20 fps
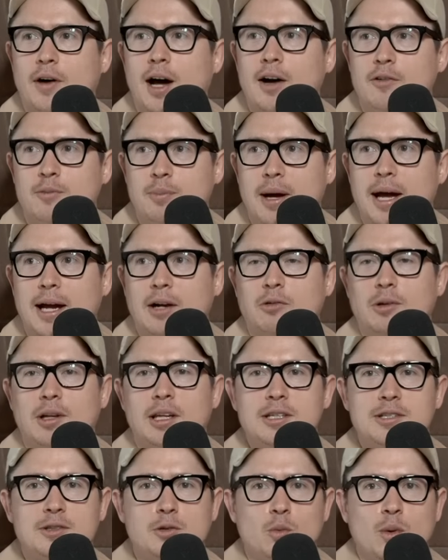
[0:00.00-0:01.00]
halfback,
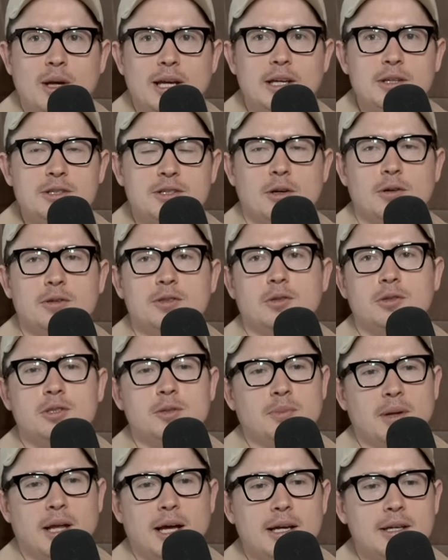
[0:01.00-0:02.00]
release the wingers, those sorts of
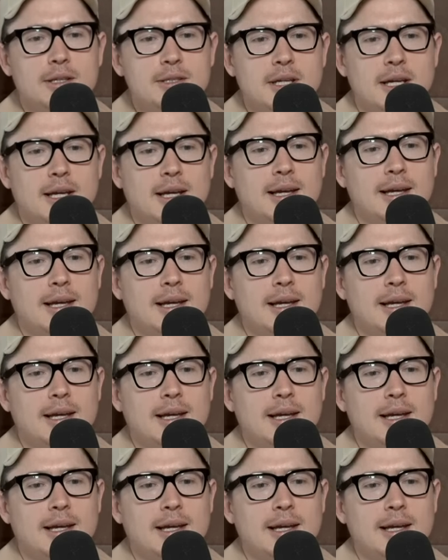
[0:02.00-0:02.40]
players.